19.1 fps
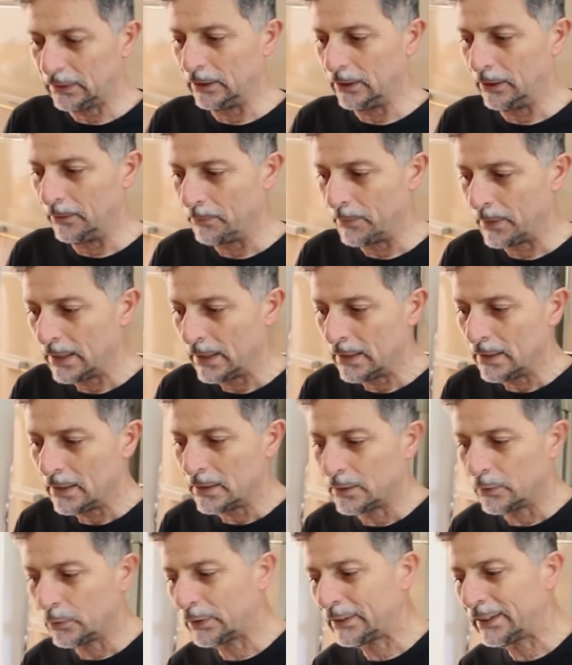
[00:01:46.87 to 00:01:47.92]
For you to
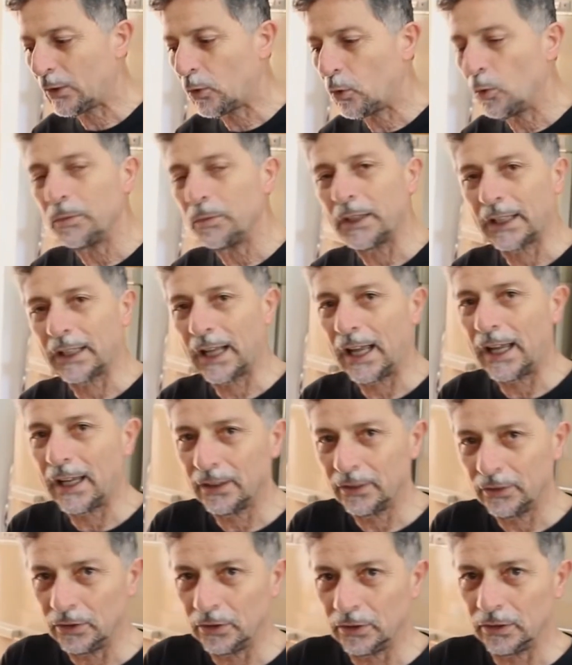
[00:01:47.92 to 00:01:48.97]
understand,
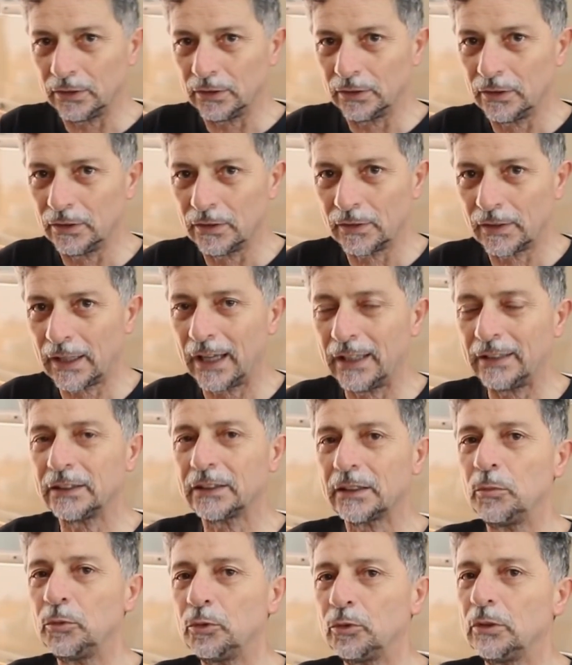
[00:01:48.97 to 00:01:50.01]
if you eat meat,
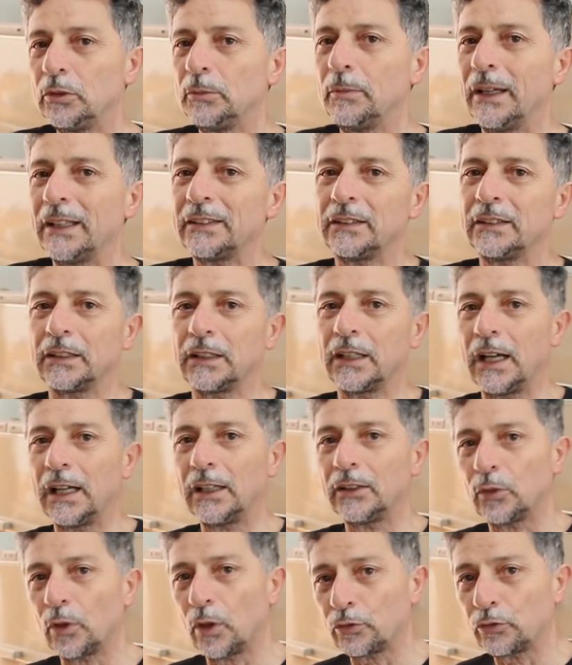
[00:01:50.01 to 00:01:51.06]
it is much more
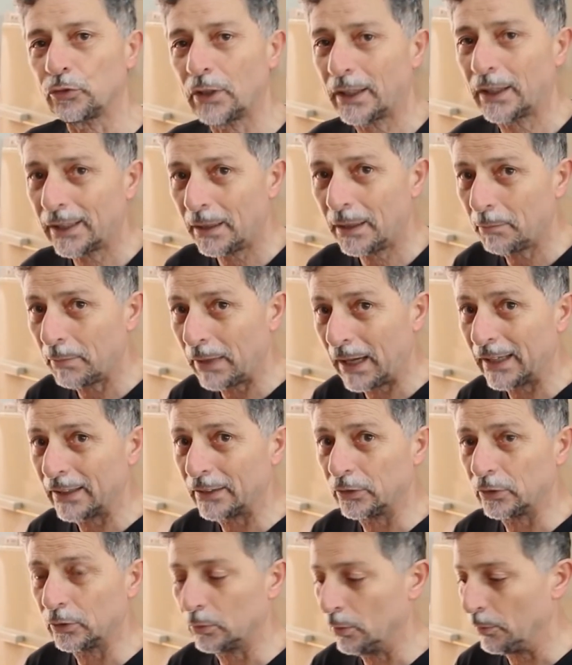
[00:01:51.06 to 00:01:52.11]
connected to the root
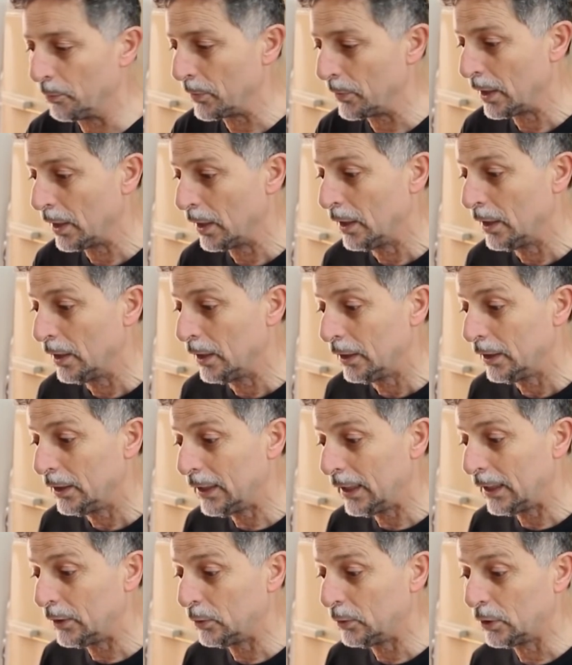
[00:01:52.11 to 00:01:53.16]
chakra, and then
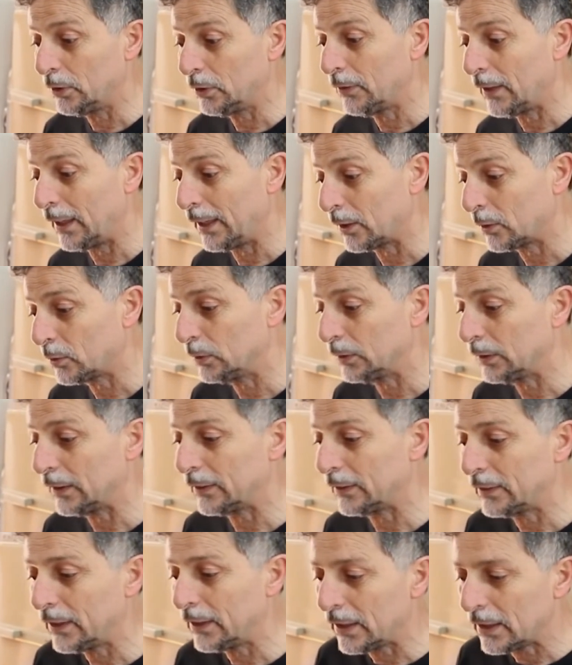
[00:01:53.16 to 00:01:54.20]
what happens is that,
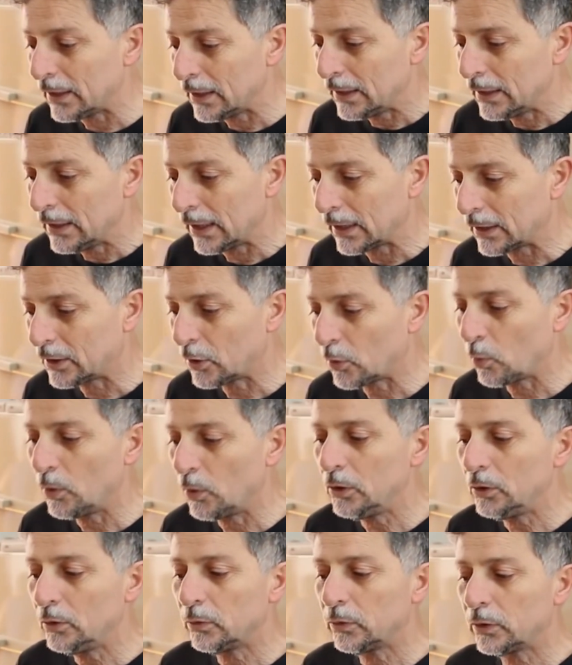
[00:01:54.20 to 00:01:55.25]
when you feed
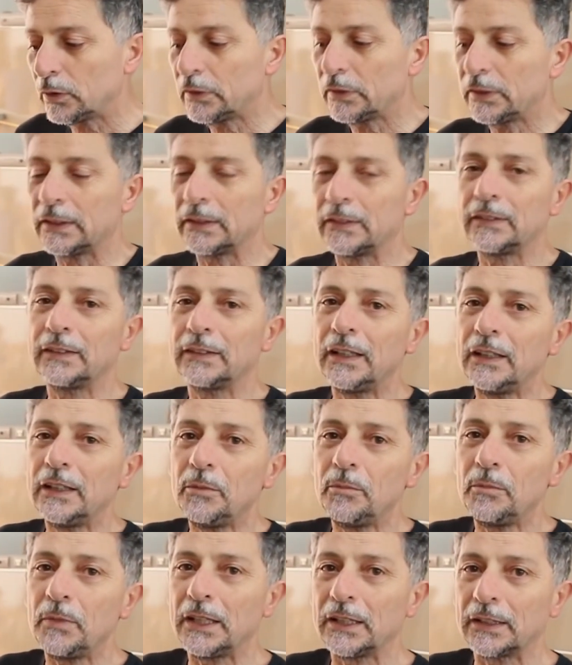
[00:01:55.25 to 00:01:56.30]
yourself meat,
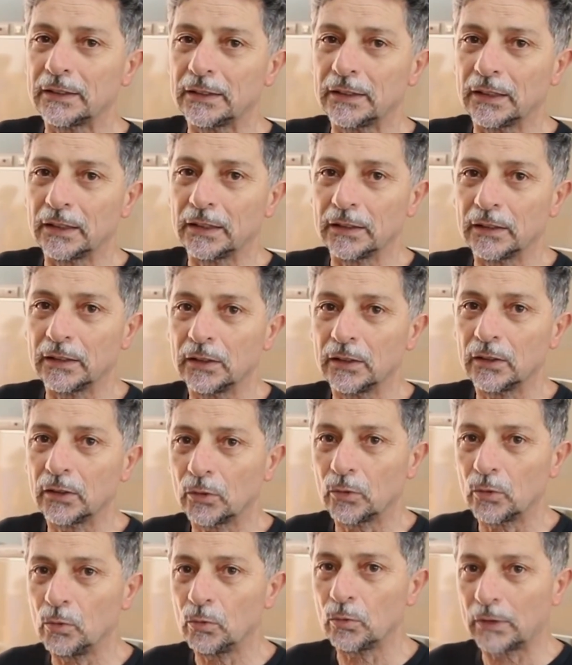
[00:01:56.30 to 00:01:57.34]
you force your
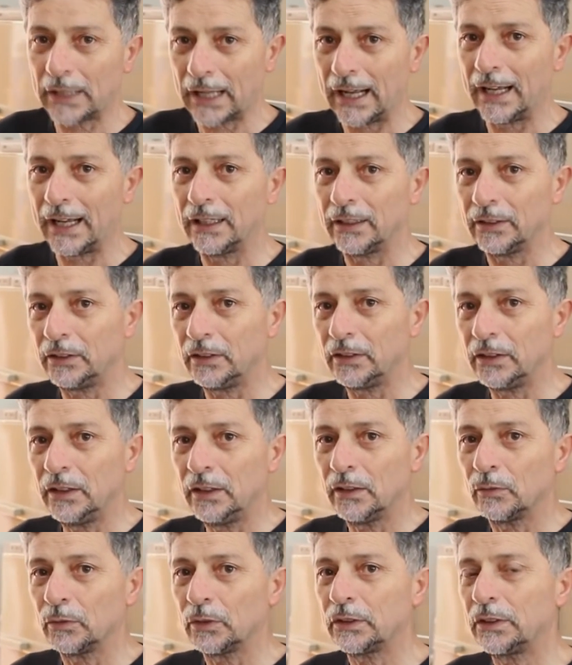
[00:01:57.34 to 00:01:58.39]
sacral chakra to work
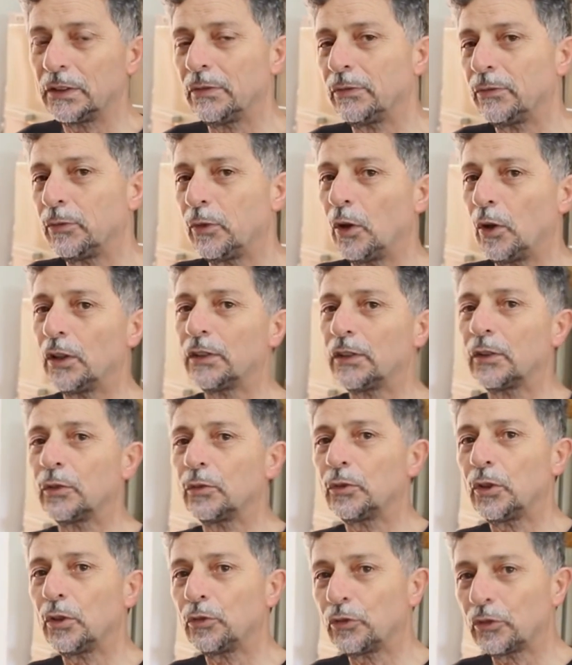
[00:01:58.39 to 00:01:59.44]
in the first
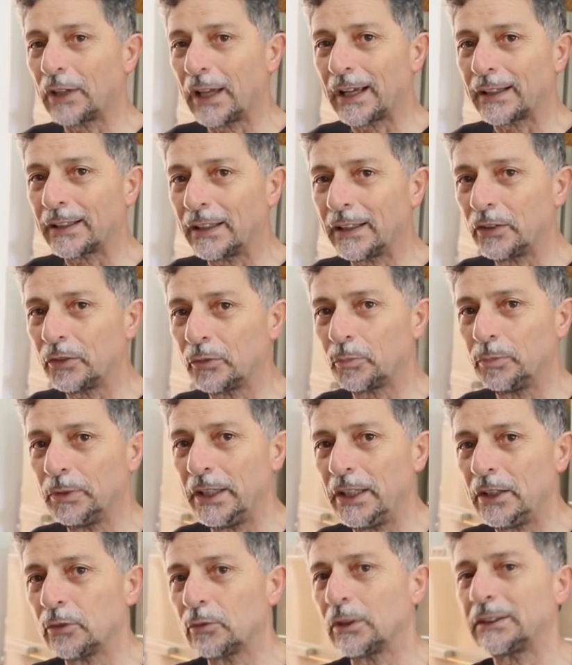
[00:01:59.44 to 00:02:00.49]
frequencies, which are the
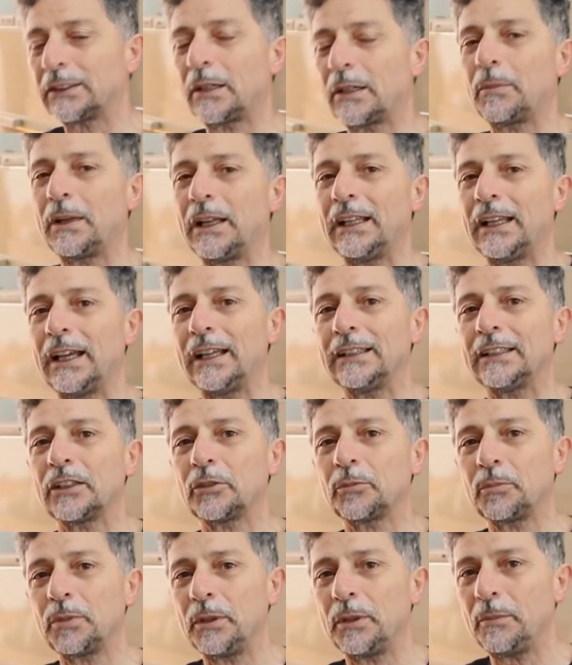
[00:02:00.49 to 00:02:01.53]
frequencies that are
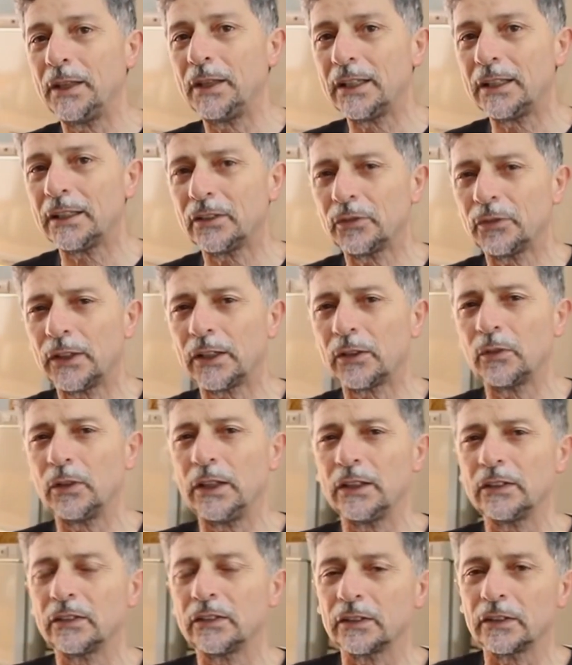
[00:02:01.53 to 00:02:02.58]
connected to denser
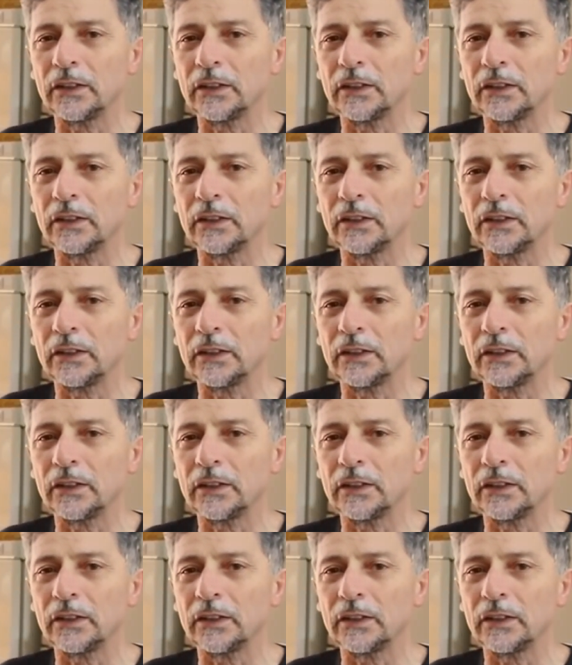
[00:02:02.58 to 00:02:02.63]
things,